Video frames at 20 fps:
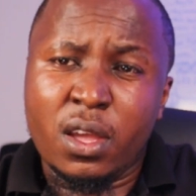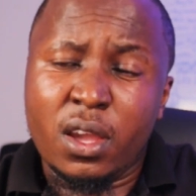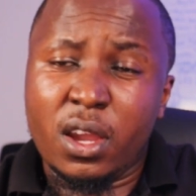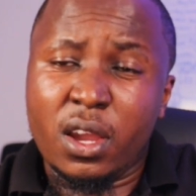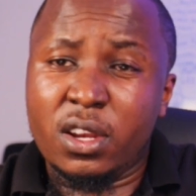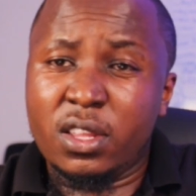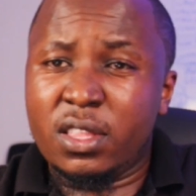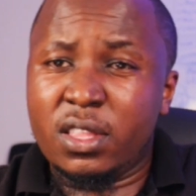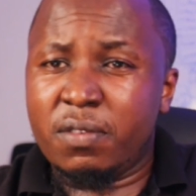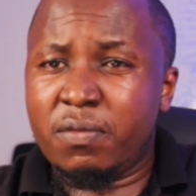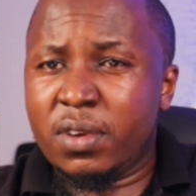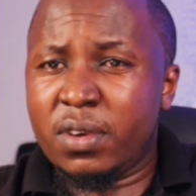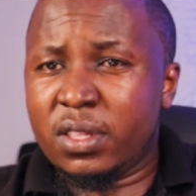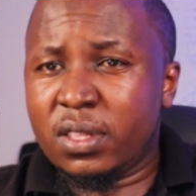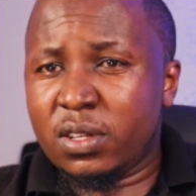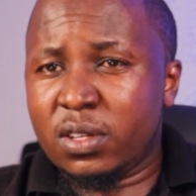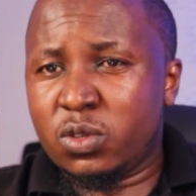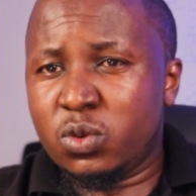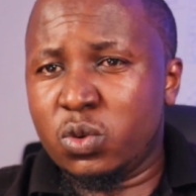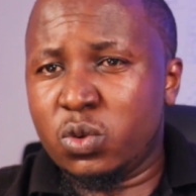And in the
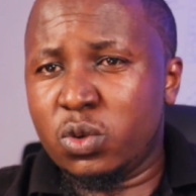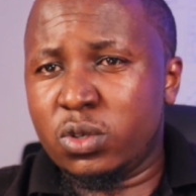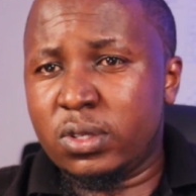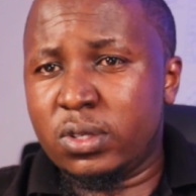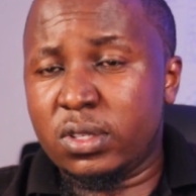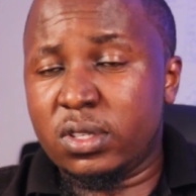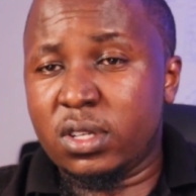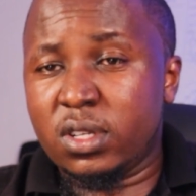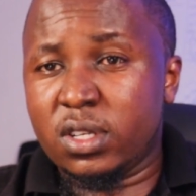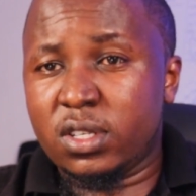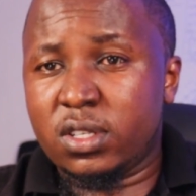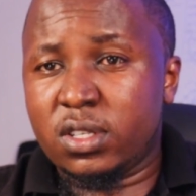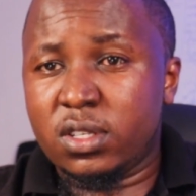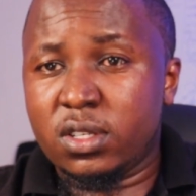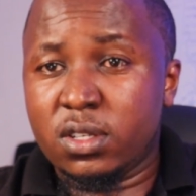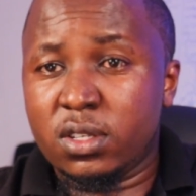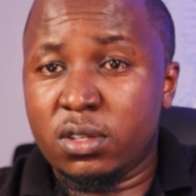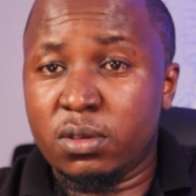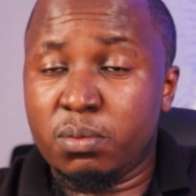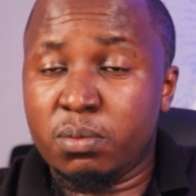event that you notice
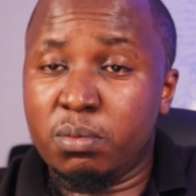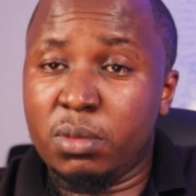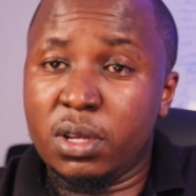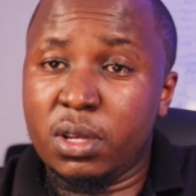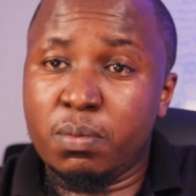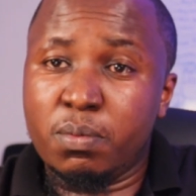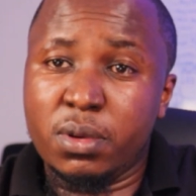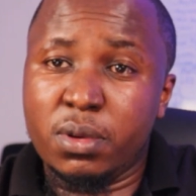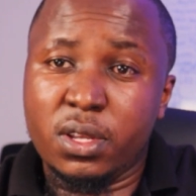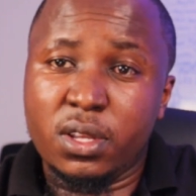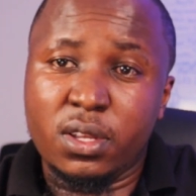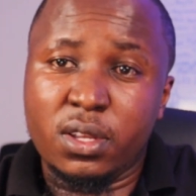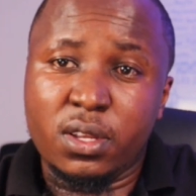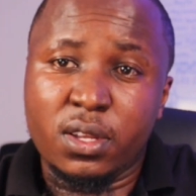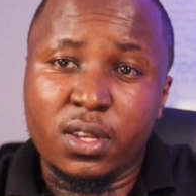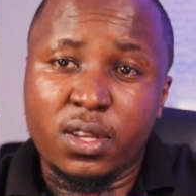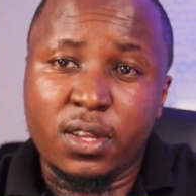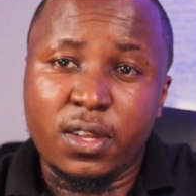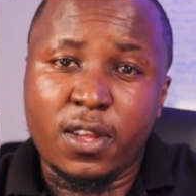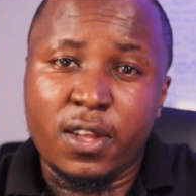that
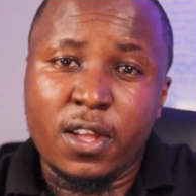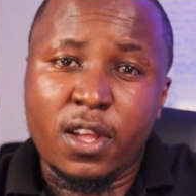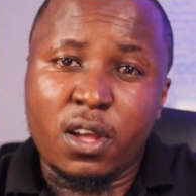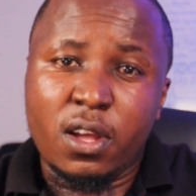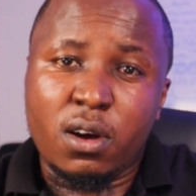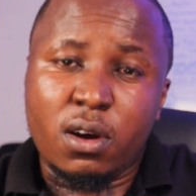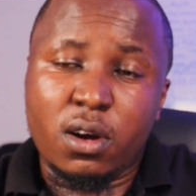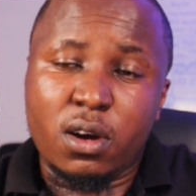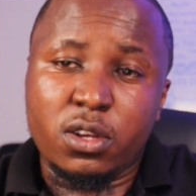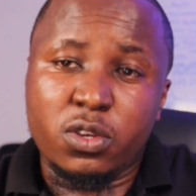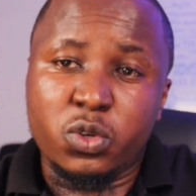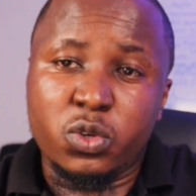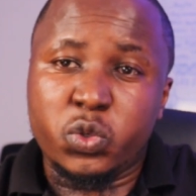maybe your